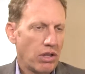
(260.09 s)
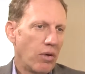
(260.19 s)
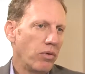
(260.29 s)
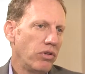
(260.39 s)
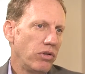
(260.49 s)

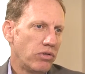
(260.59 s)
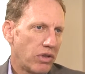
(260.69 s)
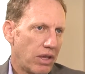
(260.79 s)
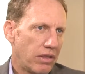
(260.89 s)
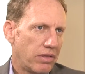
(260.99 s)
Now, would you
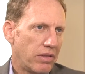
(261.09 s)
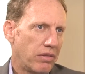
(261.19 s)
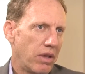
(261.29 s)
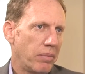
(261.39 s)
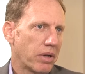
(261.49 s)
say that
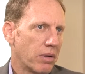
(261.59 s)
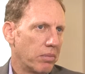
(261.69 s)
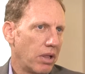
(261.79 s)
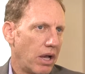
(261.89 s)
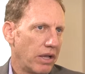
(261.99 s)
this HIPAA
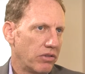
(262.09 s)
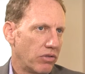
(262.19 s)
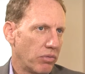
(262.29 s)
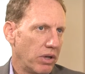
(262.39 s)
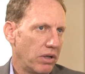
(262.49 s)
compliance
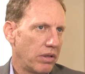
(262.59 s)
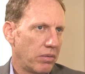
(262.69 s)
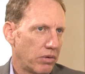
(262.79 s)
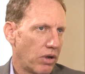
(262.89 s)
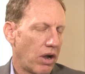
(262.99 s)
arena
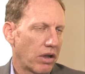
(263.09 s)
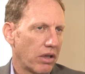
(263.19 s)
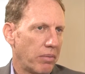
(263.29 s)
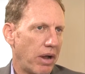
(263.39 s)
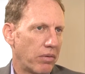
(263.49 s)
that we're
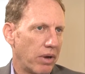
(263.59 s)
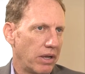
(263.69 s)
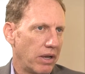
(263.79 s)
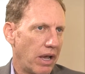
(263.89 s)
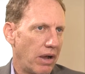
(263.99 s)
talking about
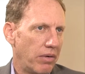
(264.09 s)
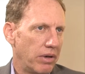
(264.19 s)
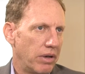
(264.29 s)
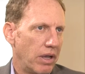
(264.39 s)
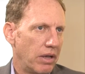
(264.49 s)
right now
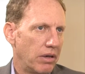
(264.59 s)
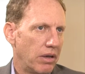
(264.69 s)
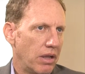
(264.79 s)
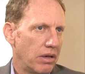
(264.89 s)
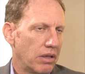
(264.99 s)

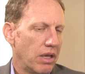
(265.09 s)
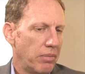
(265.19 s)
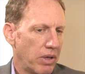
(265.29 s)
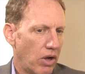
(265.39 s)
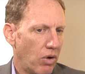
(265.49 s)
and
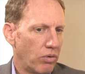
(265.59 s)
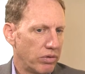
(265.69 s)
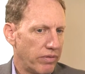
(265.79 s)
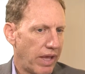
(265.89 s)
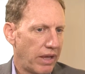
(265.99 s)
keeping a hold
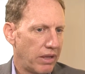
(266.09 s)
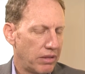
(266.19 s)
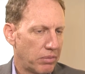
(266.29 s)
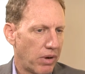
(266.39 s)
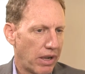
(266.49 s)
of that in
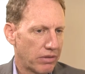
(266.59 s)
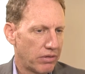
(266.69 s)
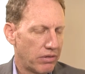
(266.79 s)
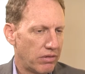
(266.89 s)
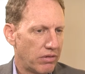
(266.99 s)
the
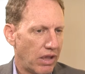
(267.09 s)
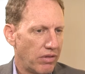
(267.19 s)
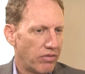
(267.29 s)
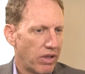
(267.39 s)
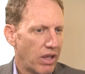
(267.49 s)
practice and
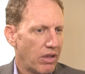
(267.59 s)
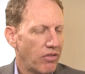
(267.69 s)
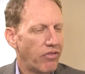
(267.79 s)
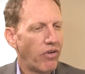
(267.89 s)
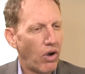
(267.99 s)
safe
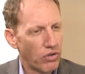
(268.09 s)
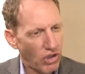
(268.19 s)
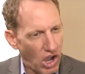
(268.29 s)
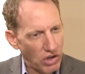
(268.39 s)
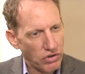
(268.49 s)
falls
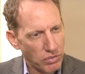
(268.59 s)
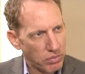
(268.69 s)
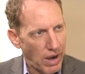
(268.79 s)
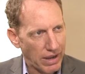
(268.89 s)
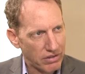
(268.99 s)
under
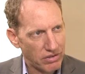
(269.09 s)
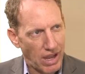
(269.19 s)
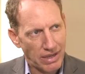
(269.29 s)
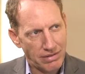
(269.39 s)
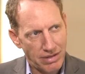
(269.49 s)
practice
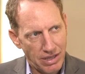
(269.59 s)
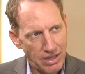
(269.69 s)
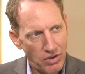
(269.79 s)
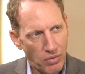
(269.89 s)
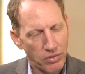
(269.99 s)

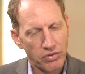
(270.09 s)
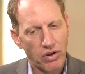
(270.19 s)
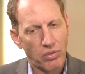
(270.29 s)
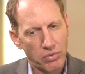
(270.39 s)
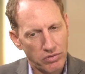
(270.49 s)
IT, or is it
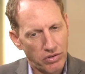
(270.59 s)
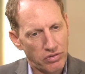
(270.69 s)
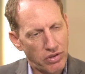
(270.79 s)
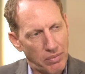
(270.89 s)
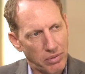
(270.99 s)
almost a
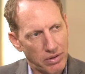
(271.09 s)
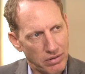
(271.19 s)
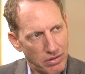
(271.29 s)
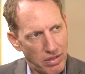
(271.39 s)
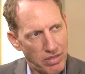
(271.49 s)
separate
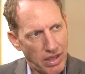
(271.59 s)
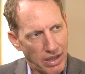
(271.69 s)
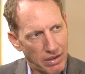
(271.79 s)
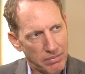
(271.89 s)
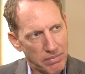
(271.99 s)
thing?